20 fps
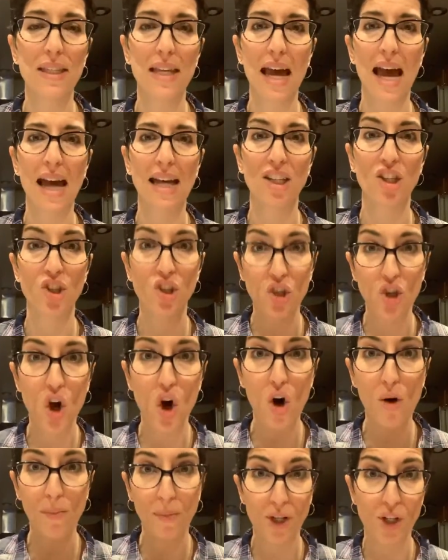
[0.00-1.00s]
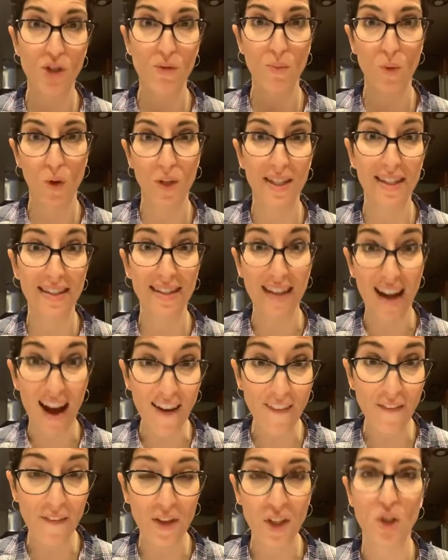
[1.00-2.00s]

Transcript: It has so much more stuff,